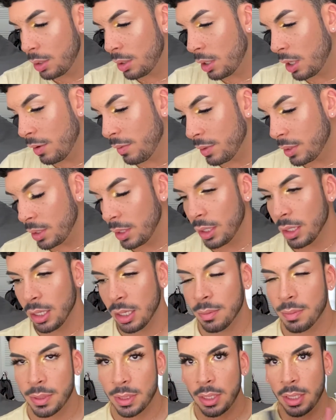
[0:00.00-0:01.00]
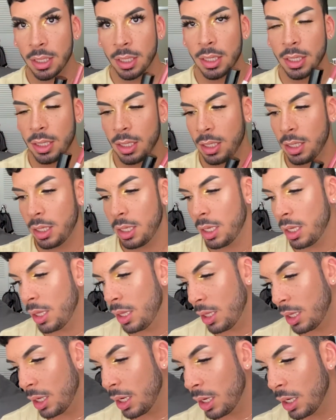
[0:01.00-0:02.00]
obviously the lipstick and
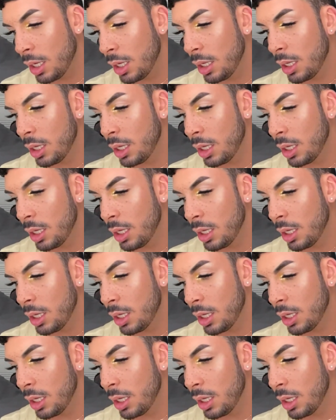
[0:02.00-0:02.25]
then